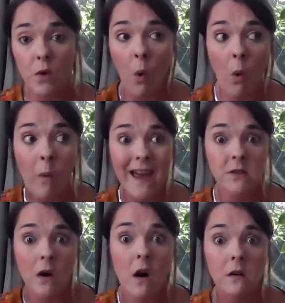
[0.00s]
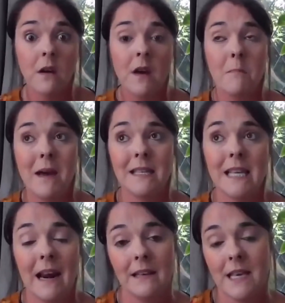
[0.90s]
always on
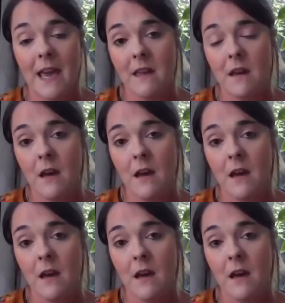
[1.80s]
mentality.